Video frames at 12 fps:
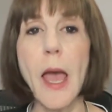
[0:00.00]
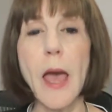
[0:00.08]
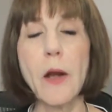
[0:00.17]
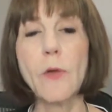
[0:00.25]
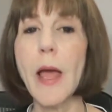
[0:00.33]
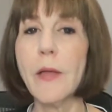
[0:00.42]

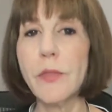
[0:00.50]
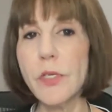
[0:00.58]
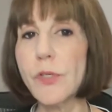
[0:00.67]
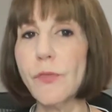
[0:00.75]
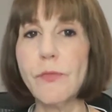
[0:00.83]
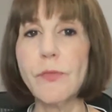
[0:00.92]
at around
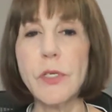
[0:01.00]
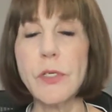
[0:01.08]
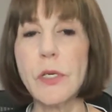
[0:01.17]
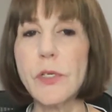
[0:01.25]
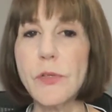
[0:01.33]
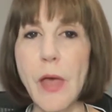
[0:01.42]
this
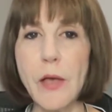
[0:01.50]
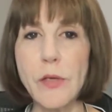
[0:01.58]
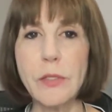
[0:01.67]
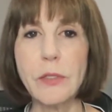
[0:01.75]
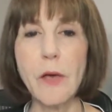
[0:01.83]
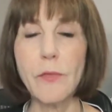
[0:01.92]

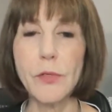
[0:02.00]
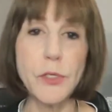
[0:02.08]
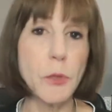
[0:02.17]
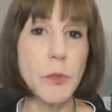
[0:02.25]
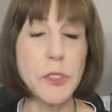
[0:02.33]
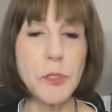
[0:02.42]
56,000 level.
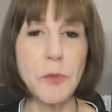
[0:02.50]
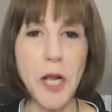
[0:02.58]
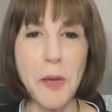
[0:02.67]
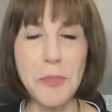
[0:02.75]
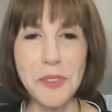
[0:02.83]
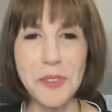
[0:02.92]
So we'll see what
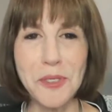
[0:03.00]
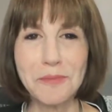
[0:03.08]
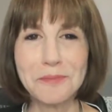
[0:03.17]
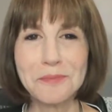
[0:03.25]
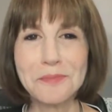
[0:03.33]
happens.